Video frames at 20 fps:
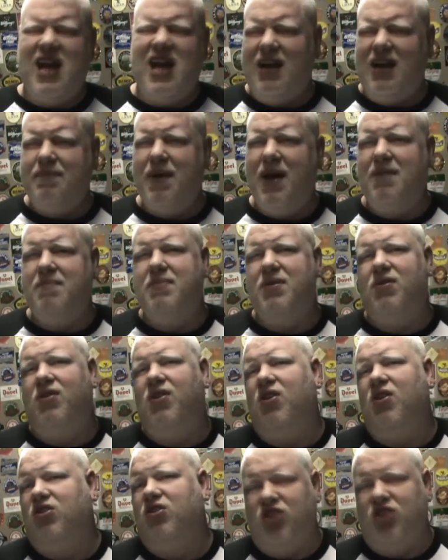Not a bad beer
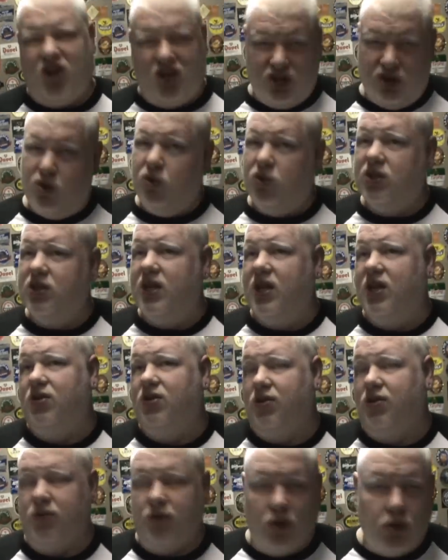at all. Not a golden
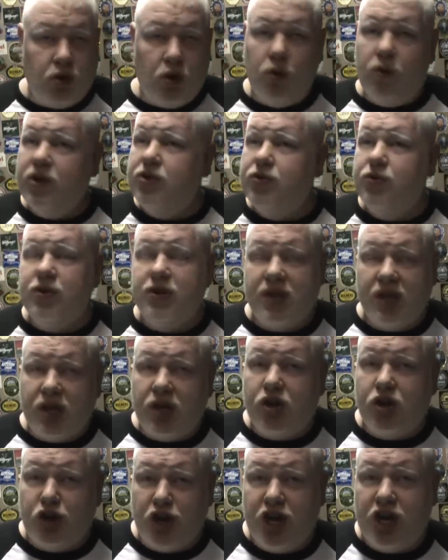ale, though. Don't go into it
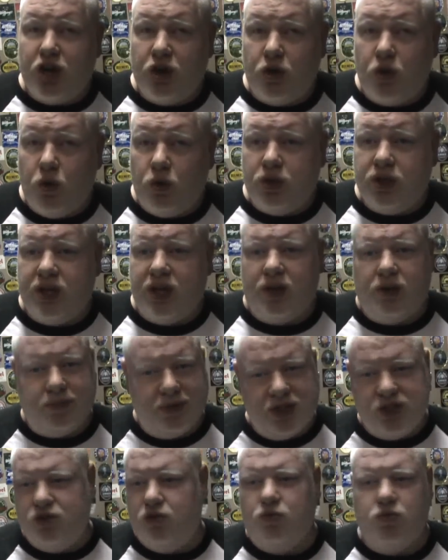thinking you're getting a golden ale,
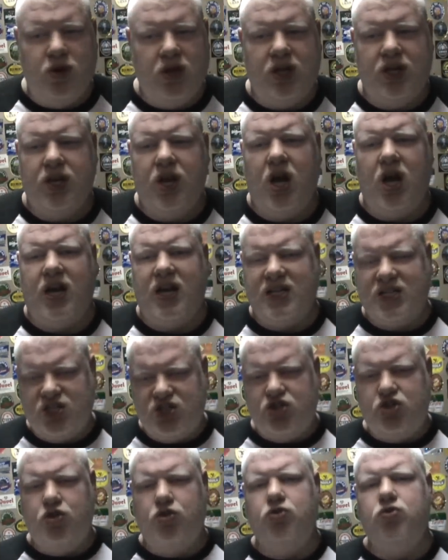because you're really not.
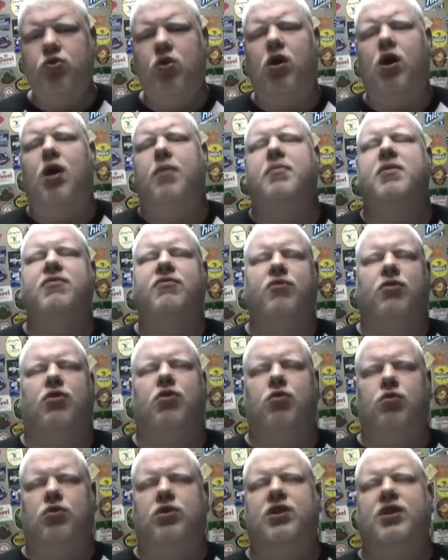It's too hoppy for a
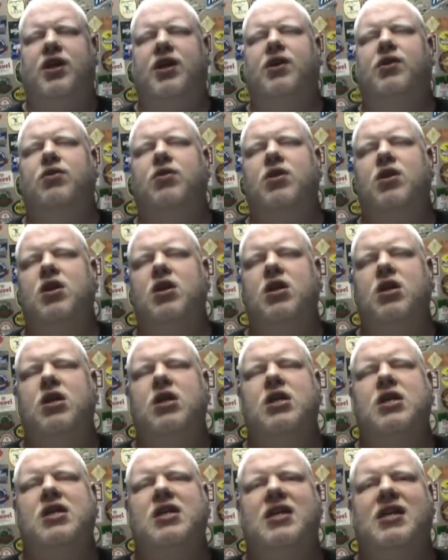golden ale.
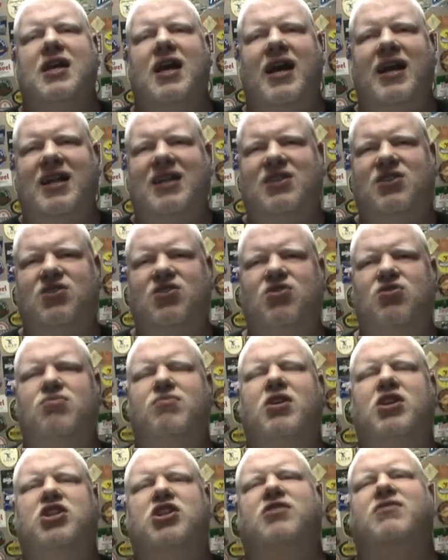And it's too
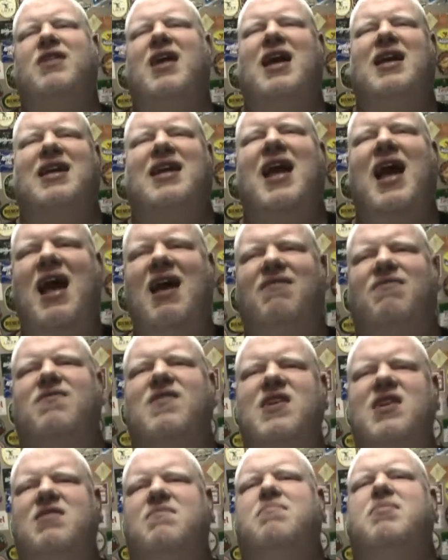much of that
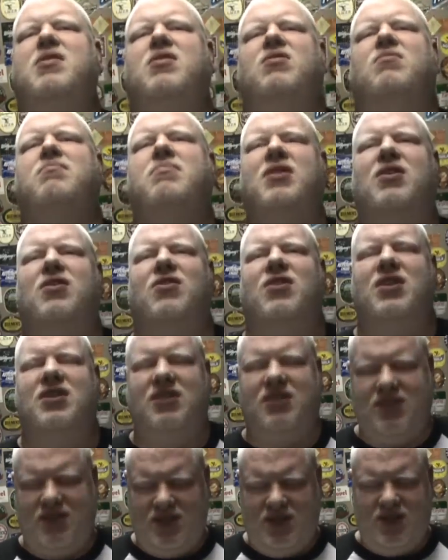caffeine pill
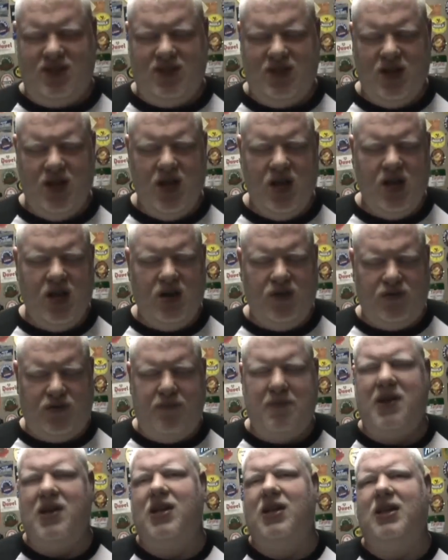bitterness
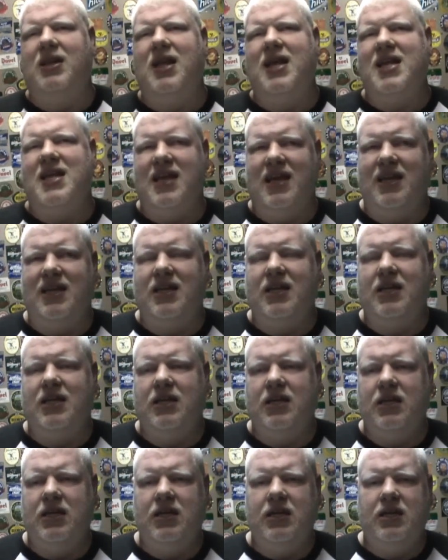for me to like it.
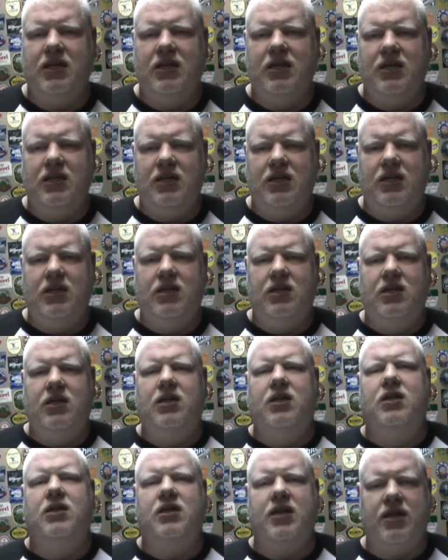
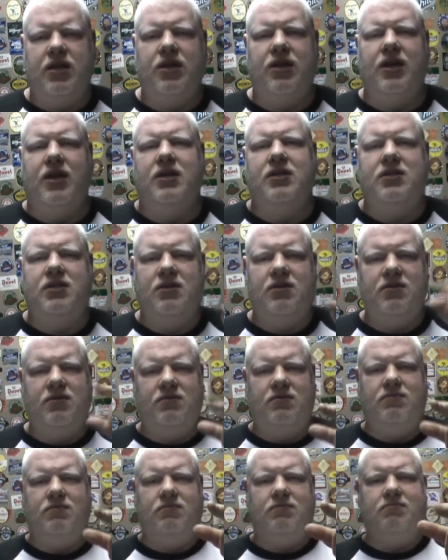Thank you, guys.
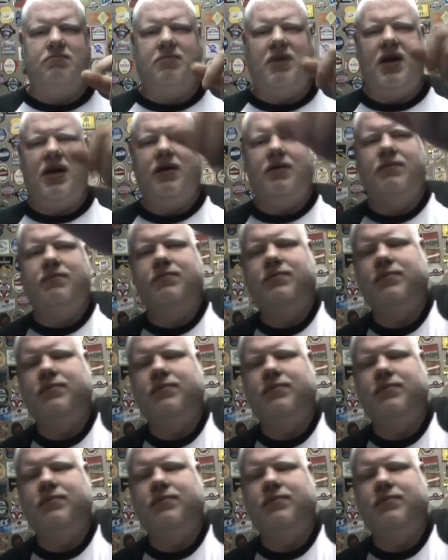Bye.